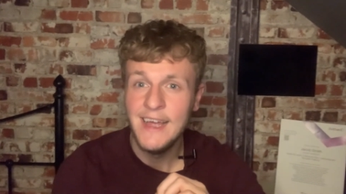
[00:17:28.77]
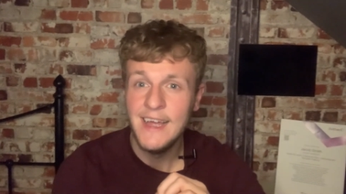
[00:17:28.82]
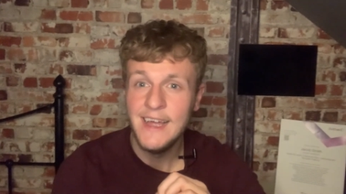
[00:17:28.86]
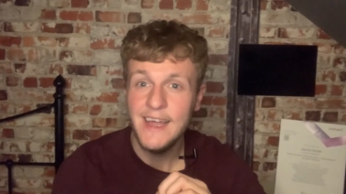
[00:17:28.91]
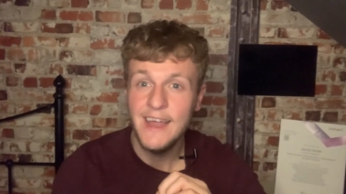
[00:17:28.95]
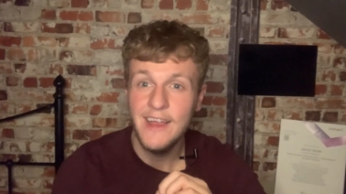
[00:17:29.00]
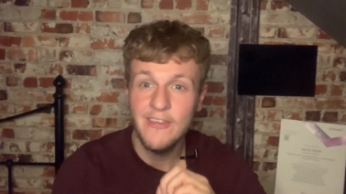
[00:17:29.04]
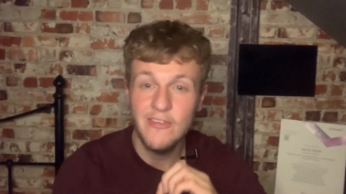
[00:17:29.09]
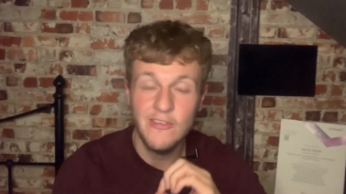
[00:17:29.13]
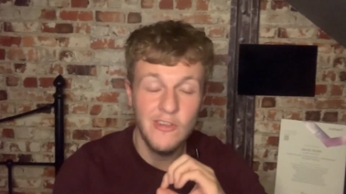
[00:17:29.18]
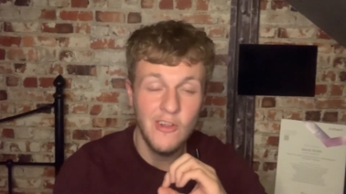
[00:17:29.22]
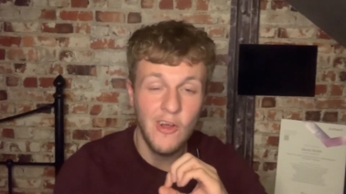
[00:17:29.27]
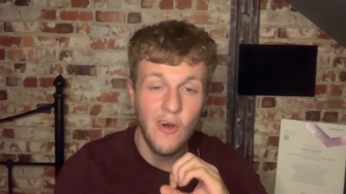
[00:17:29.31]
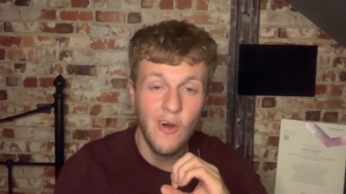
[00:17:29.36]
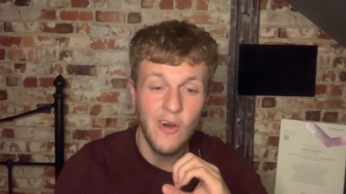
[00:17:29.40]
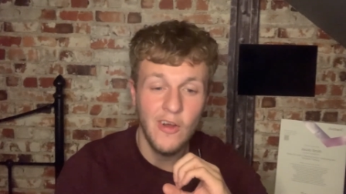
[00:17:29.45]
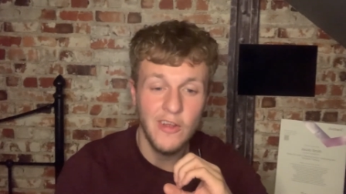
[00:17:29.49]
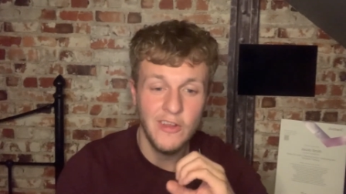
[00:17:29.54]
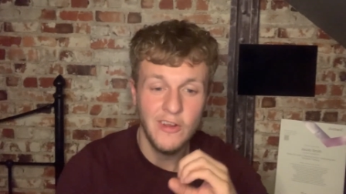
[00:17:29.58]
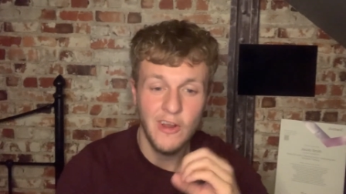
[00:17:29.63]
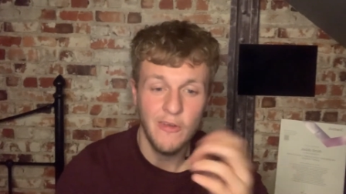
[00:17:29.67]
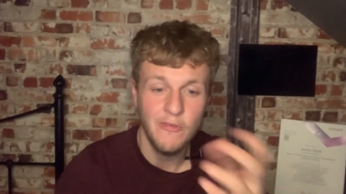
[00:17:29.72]
It's not,
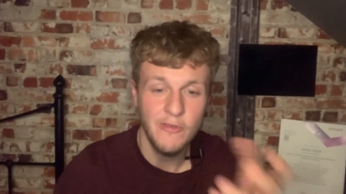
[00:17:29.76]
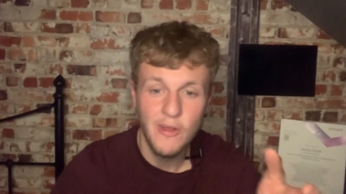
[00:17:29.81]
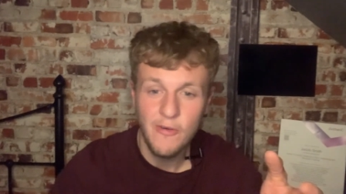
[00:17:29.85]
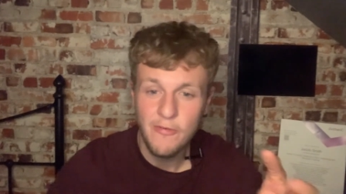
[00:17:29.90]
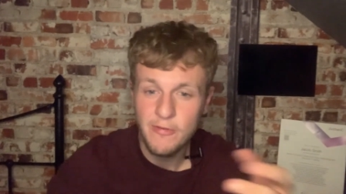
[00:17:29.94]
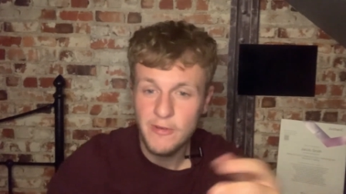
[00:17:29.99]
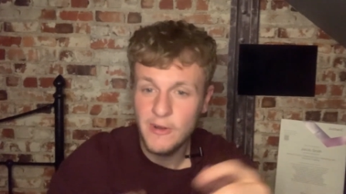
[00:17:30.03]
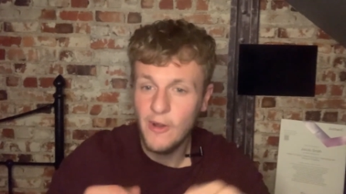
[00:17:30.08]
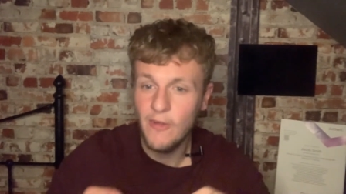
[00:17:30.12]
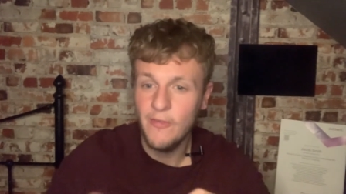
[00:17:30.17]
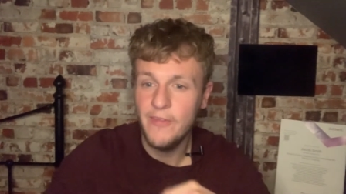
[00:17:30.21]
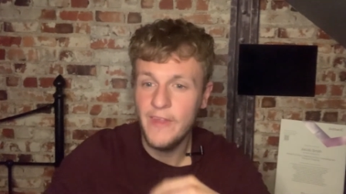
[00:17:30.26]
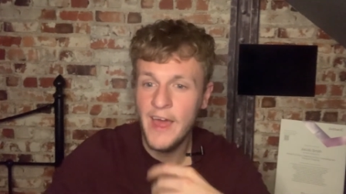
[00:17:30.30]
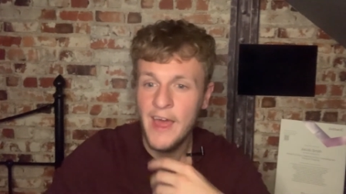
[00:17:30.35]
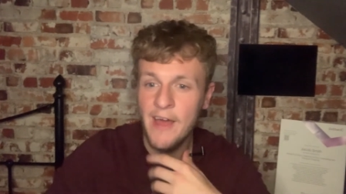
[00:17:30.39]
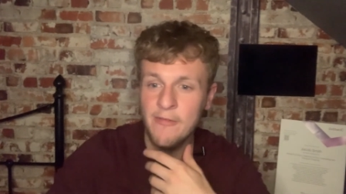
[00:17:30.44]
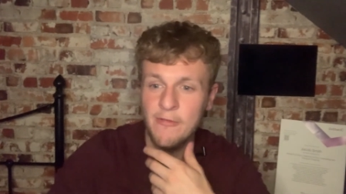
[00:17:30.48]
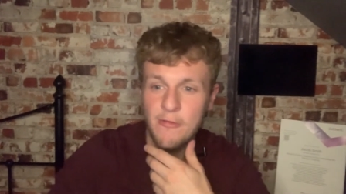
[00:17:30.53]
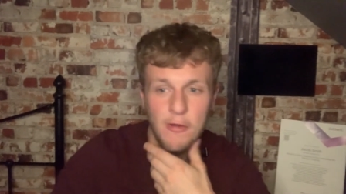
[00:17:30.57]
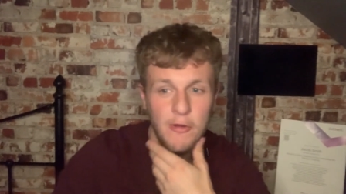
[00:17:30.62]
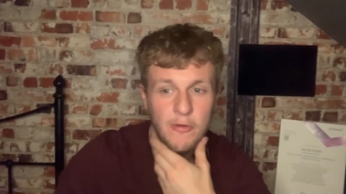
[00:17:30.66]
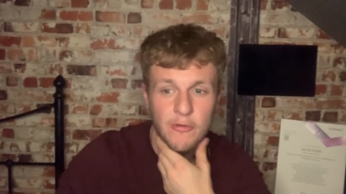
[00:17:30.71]
you know, nothing on there
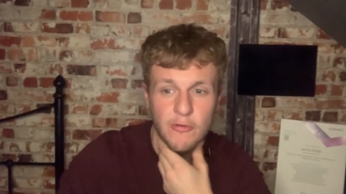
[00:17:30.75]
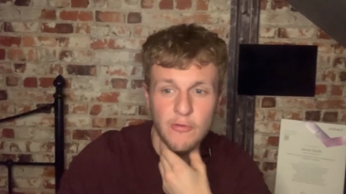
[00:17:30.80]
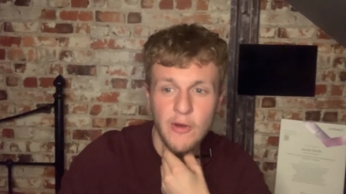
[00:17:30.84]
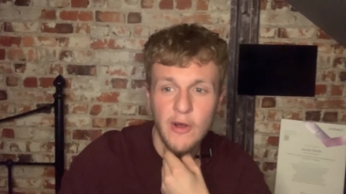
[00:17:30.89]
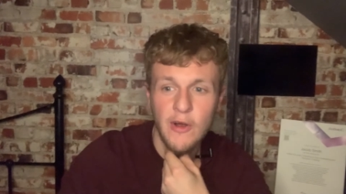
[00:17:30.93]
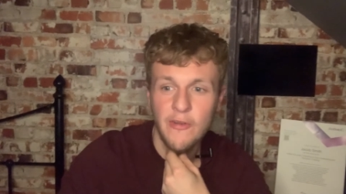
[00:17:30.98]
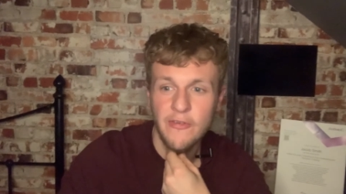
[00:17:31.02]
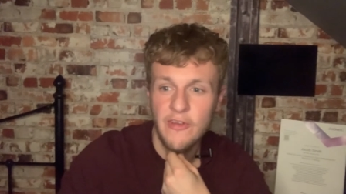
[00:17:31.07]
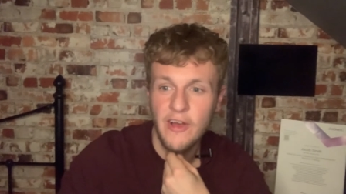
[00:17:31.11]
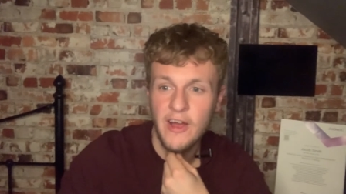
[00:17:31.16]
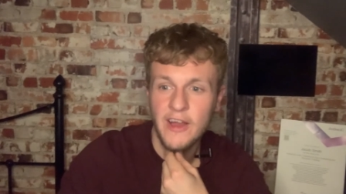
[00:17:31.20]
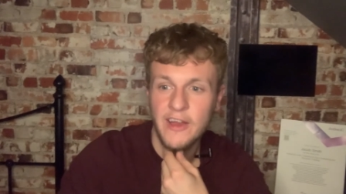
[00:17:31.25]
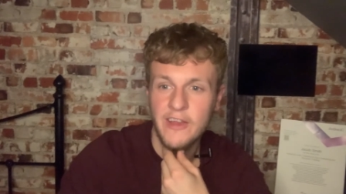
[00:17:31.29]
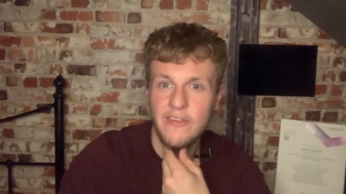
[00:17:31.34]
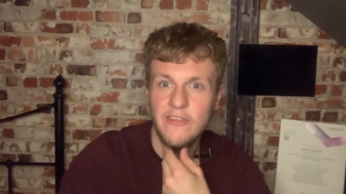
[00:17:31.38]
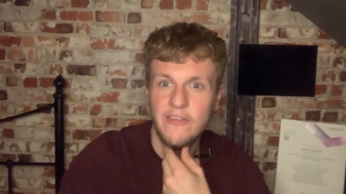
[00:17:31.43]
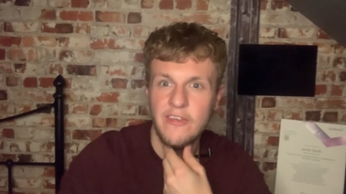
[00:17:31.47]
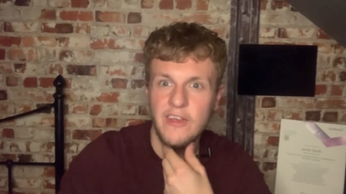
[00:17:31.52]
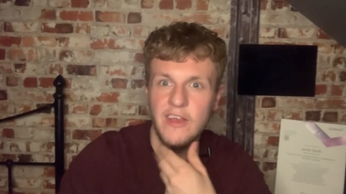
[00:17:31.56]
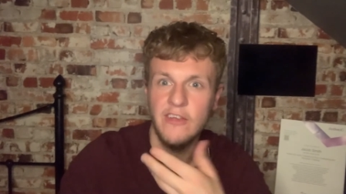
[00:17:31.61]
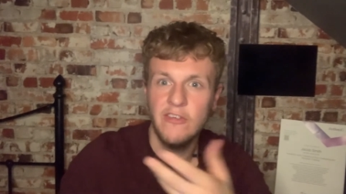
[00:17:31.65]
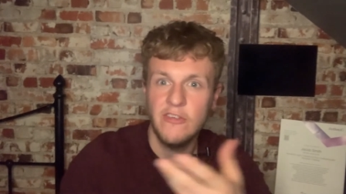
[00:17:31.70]
for as far as I can
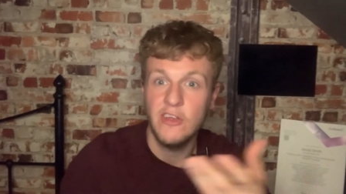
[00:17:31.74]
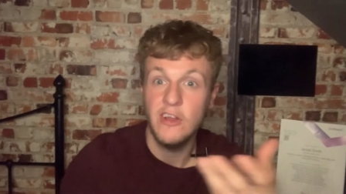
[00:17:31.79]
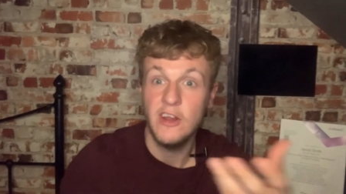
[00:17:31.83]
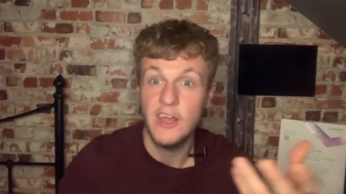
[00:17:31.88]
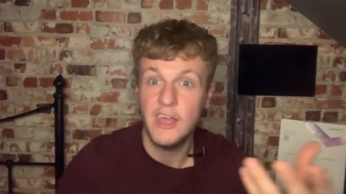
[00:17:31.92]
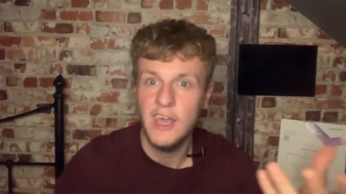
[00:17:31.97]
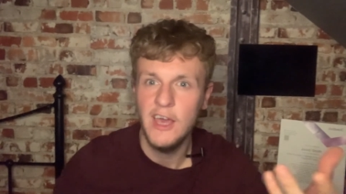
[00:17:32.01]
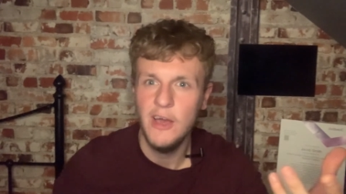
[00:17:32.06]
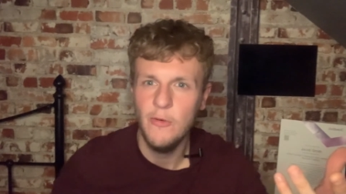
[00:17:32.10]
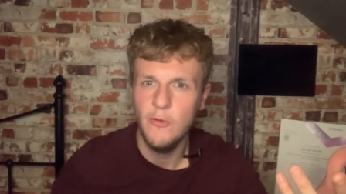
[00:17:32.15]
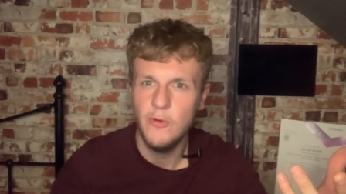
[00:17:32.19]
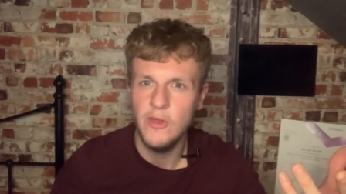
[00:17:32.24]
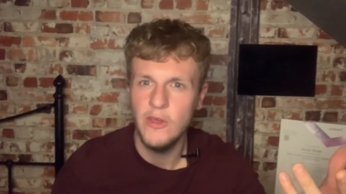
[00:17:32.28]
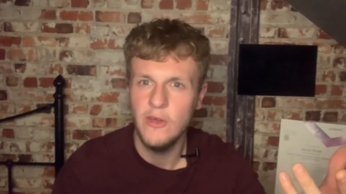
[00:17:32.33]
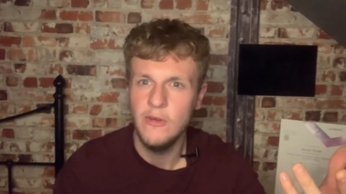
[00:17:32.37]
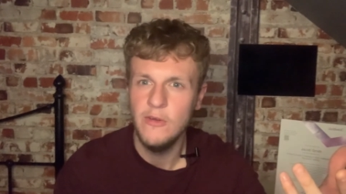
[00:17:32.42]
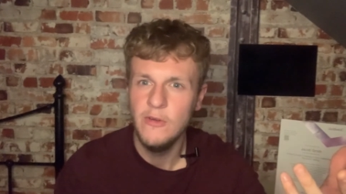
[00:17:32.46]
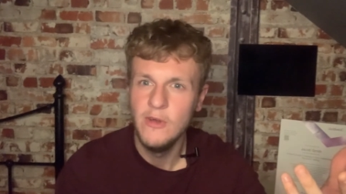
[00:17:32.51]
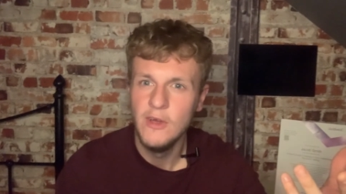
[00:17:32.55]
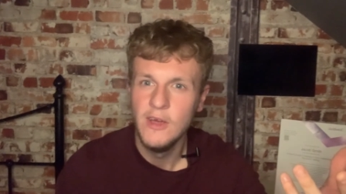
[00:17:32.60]
see is going to kill you.